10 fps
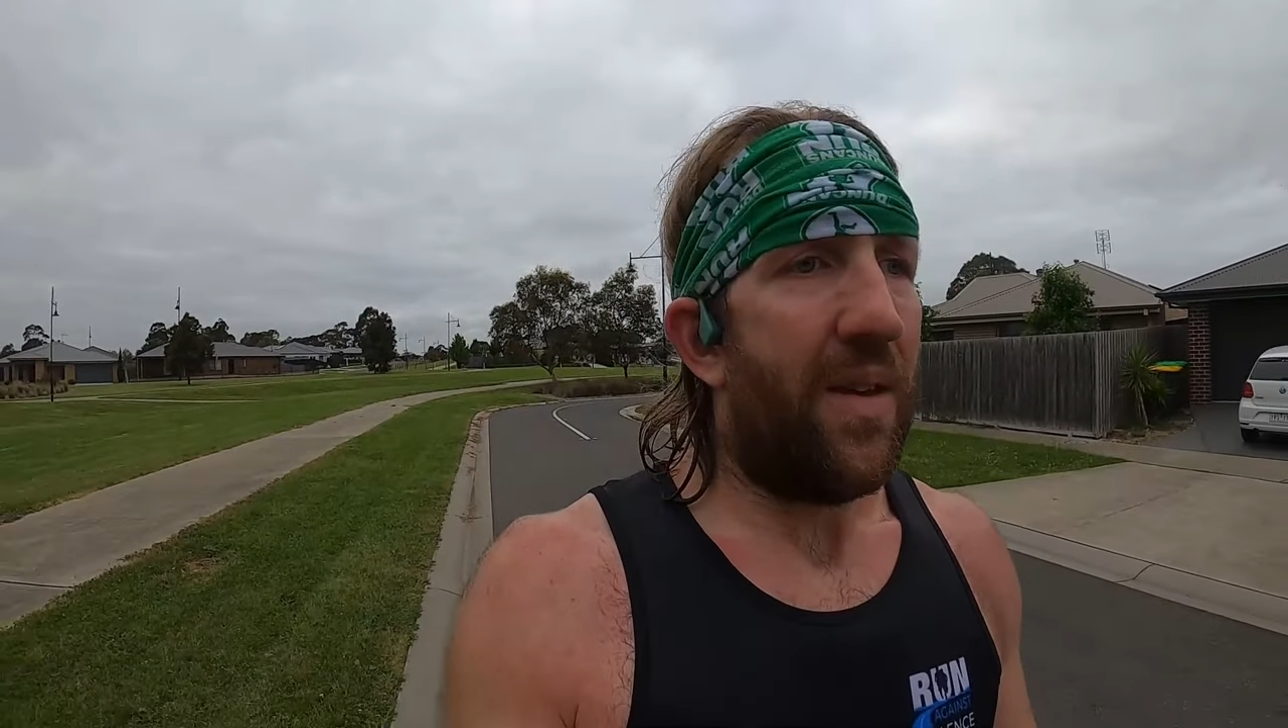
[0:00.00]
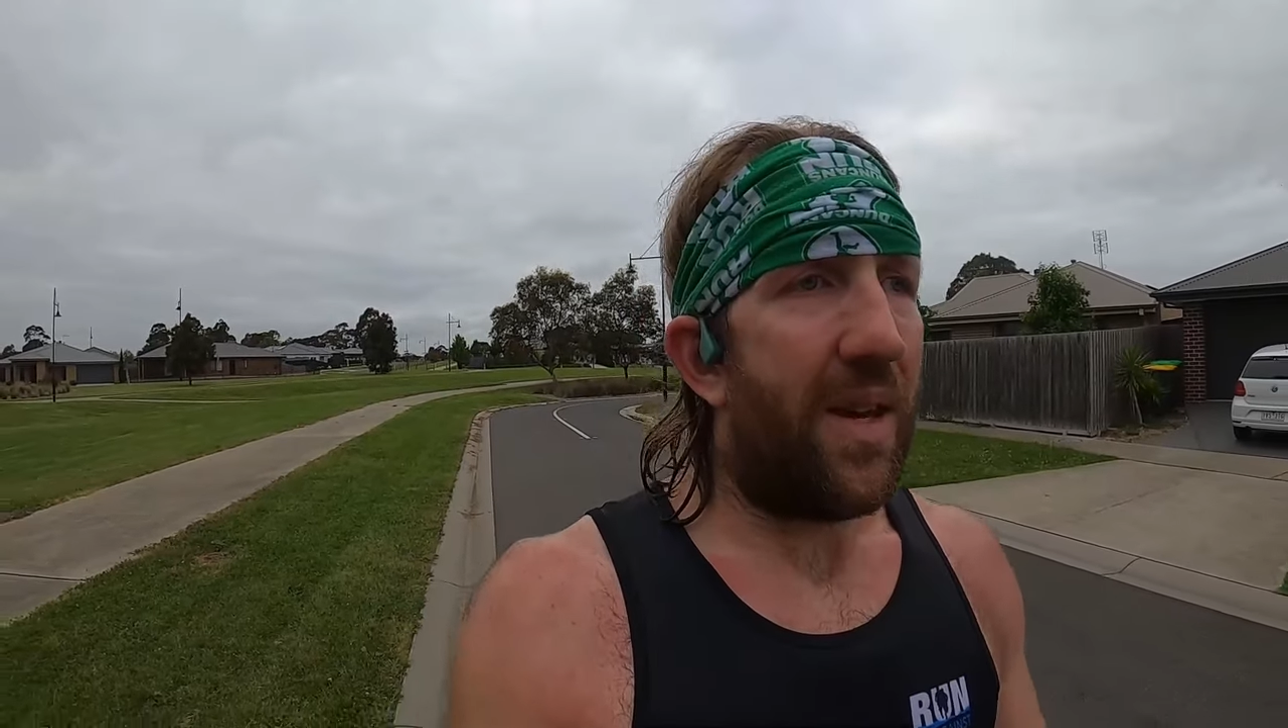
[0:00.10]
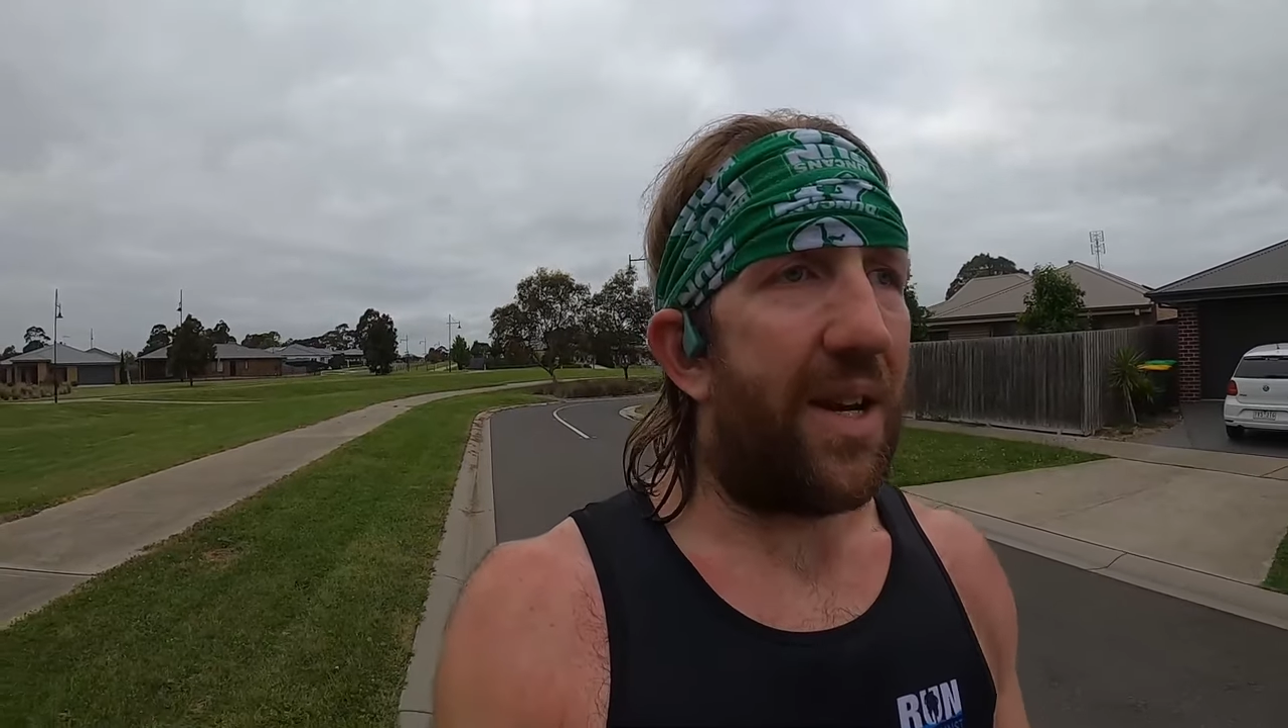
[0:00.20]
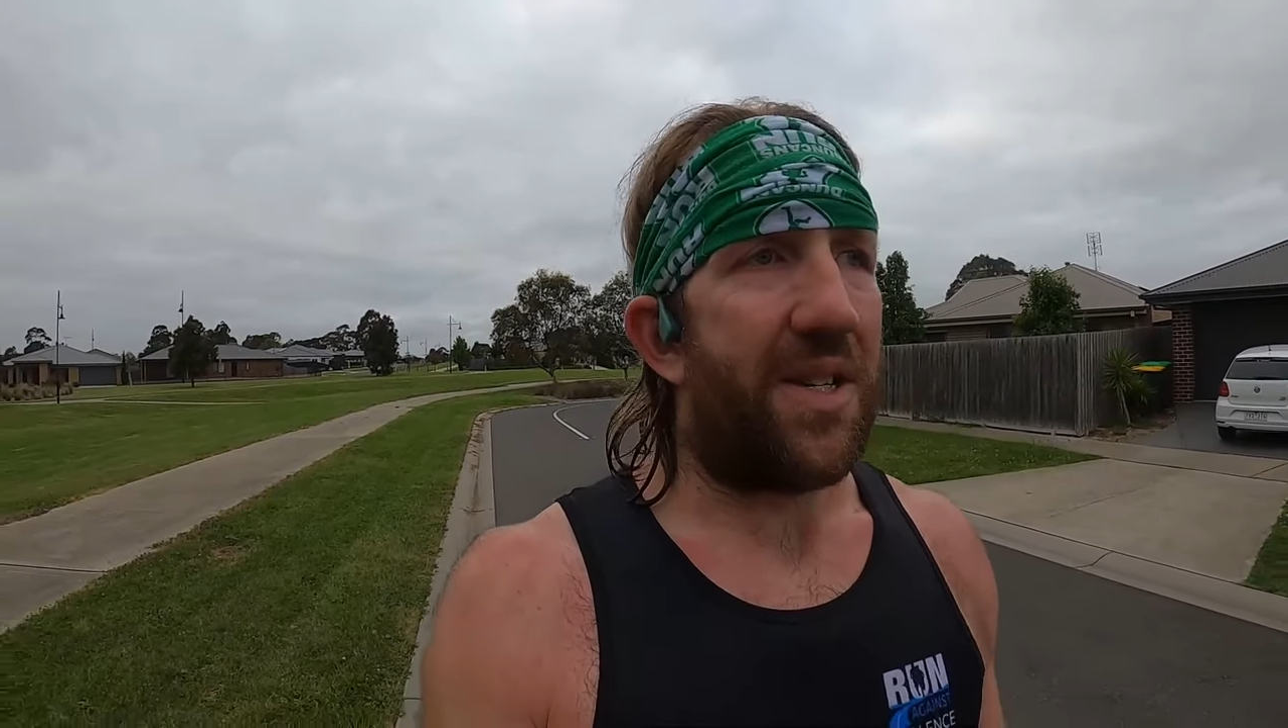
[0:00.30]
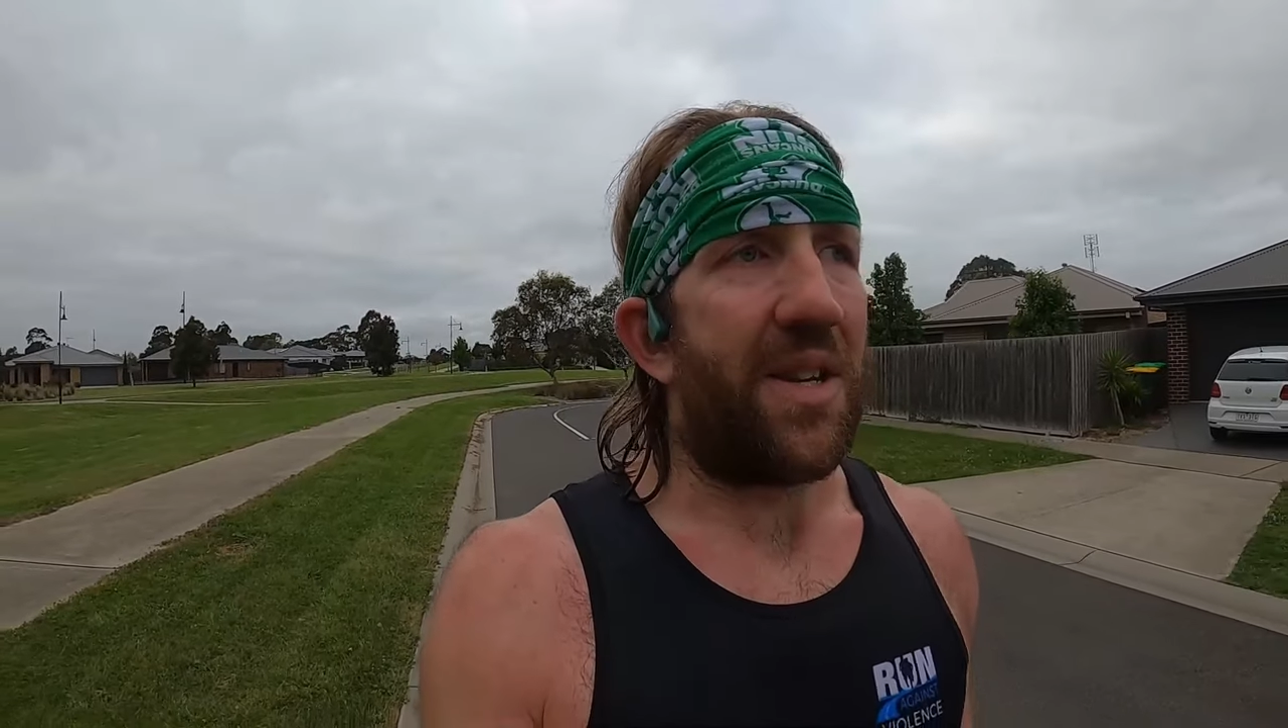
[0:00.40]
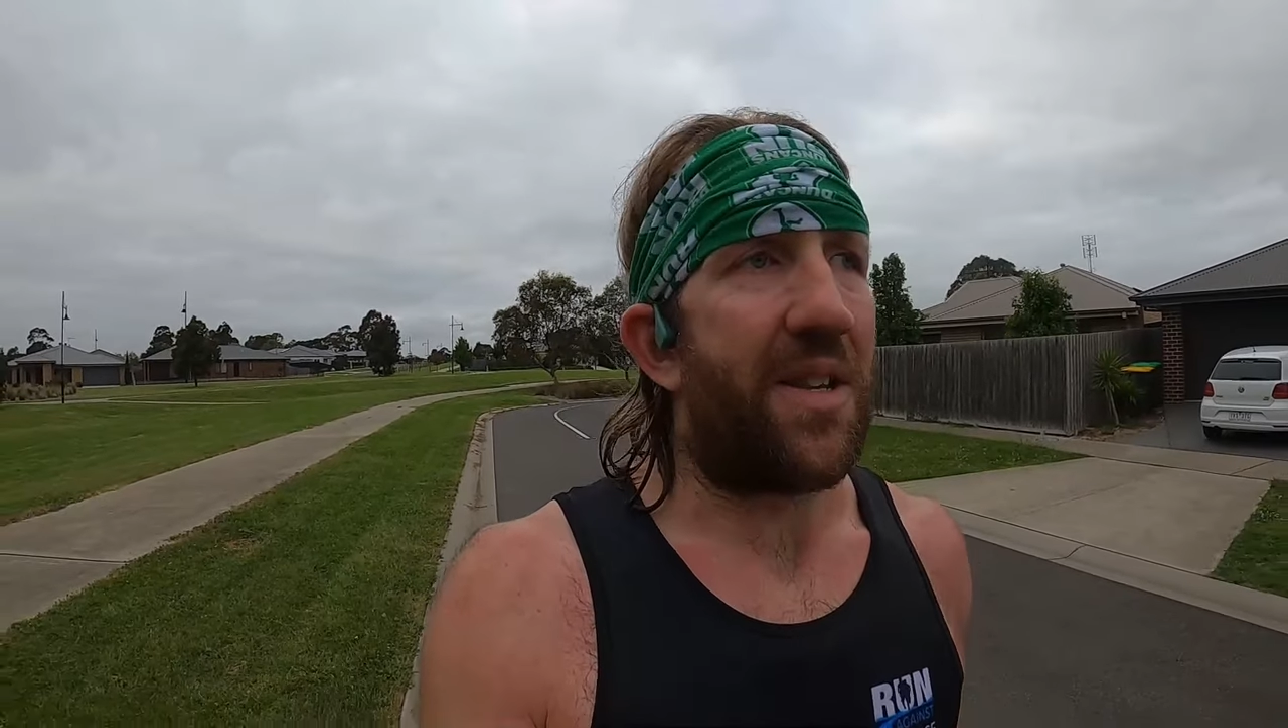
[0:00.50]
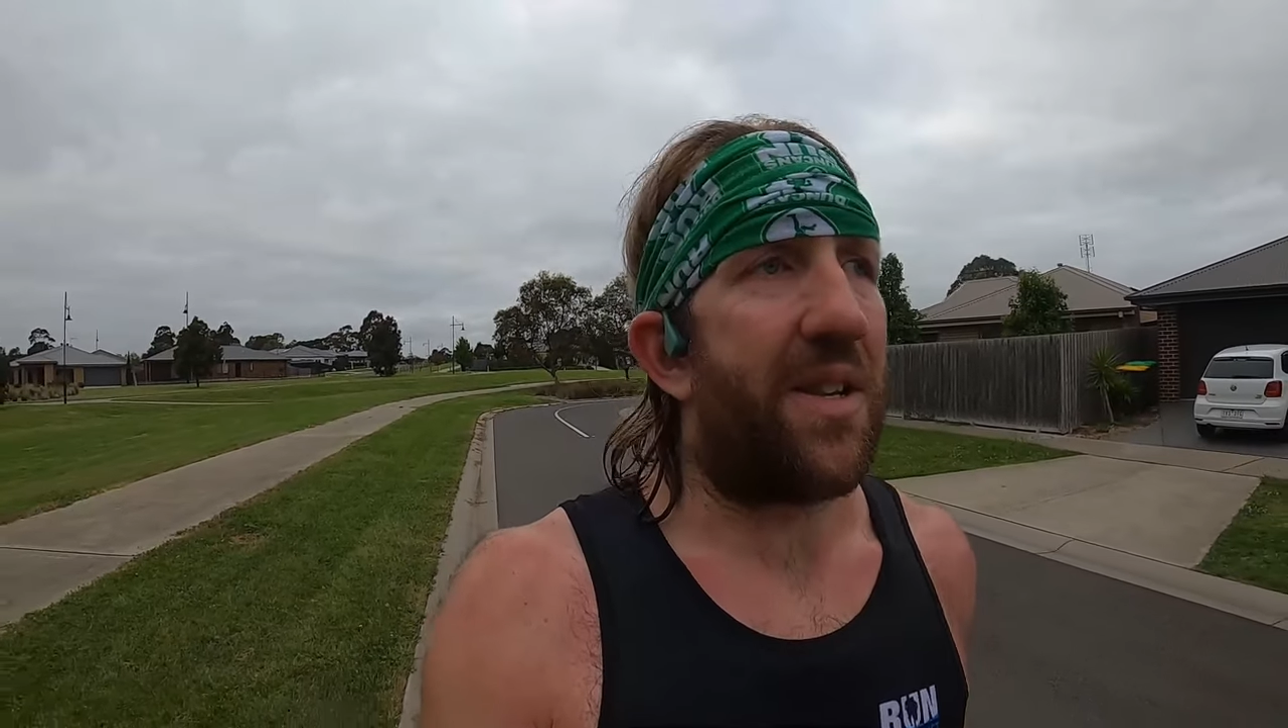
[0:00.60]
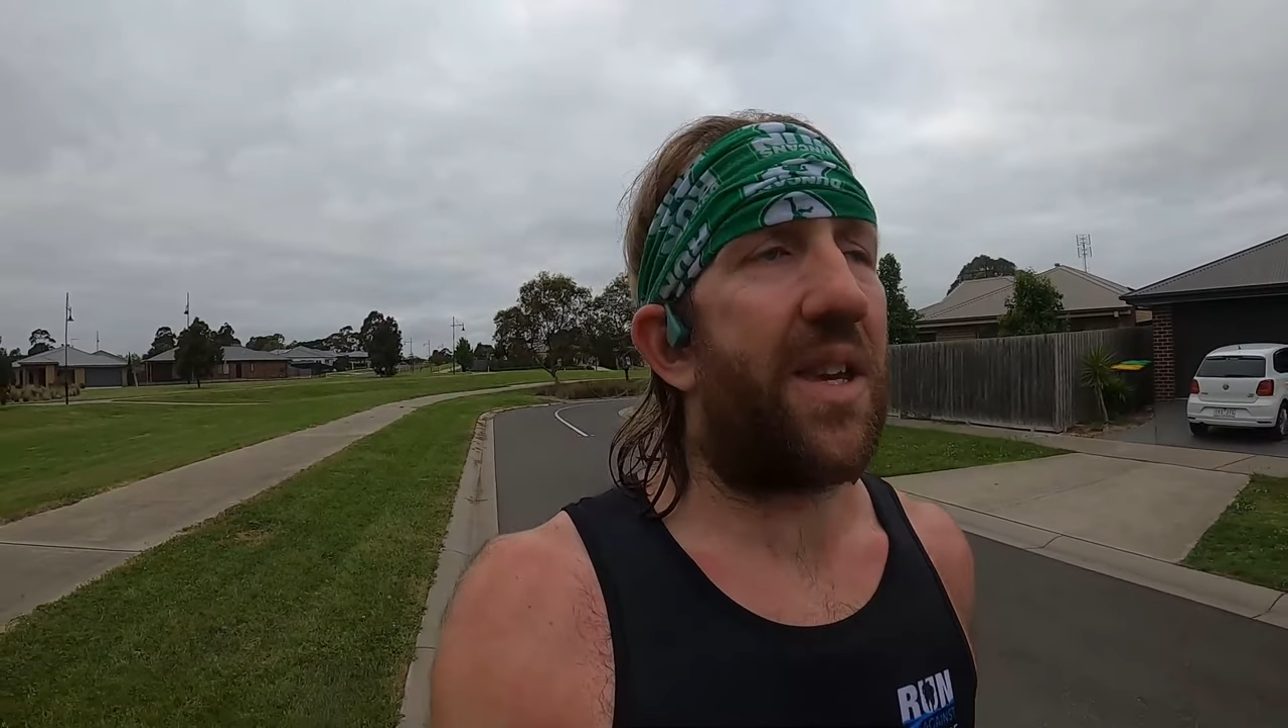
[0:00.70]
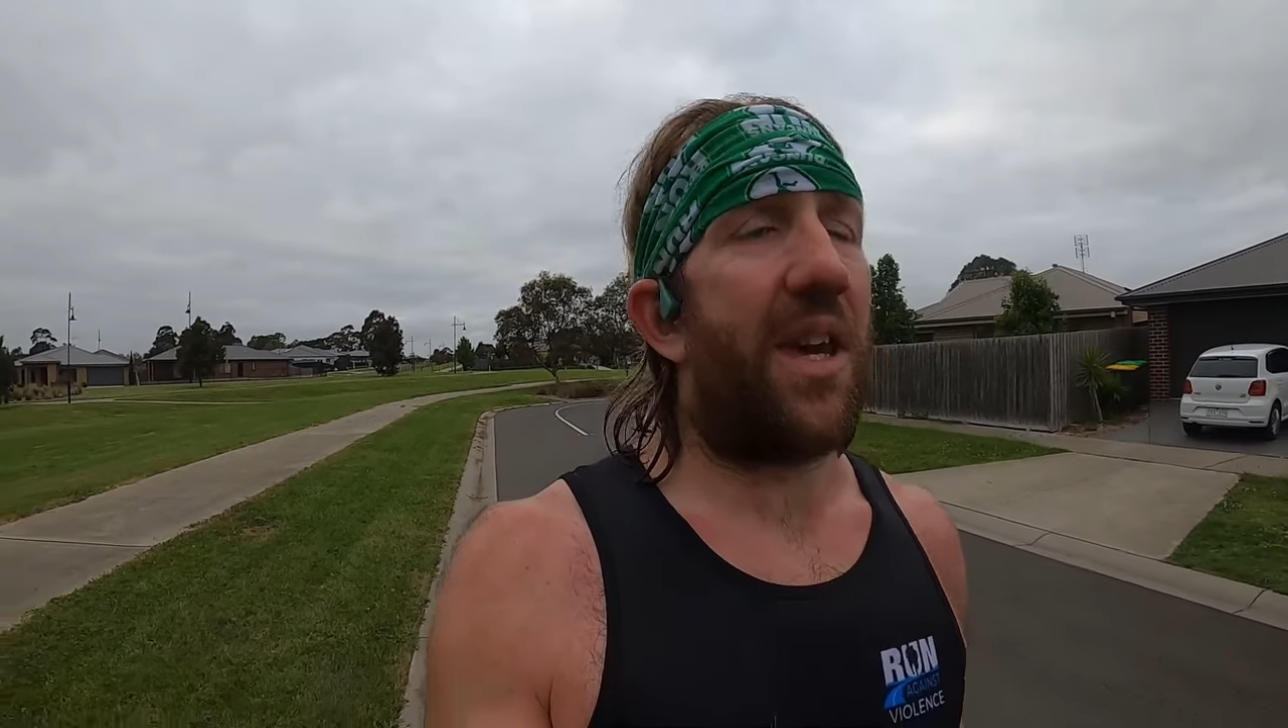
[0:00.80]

Yeah, I didn't